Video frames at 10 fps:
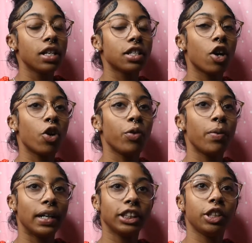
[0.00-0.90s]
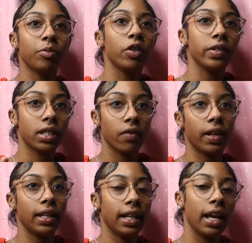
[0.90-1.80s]
So we watching the movies, stuff
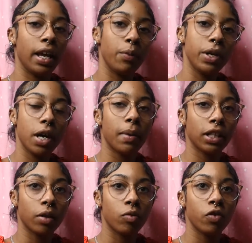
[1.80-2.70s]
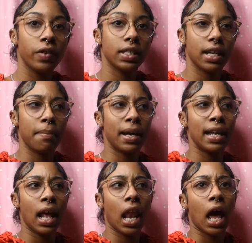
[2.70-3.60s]
like that. We come out the movies and my
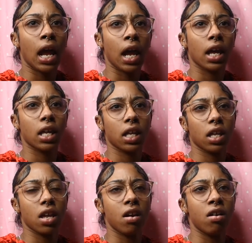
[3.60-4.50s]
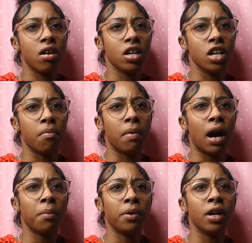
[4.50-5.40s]
dad like, your
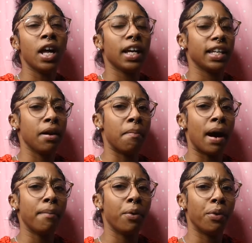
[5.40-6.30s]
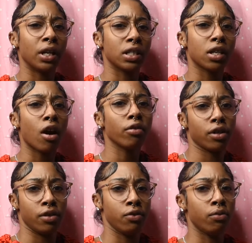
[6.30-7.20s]
mama wanna talk to
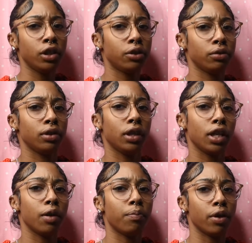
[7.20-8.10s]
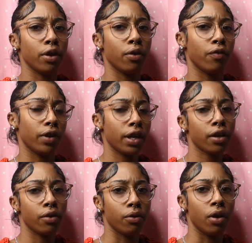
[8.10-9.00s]
you. What you was looking up on your Kindle?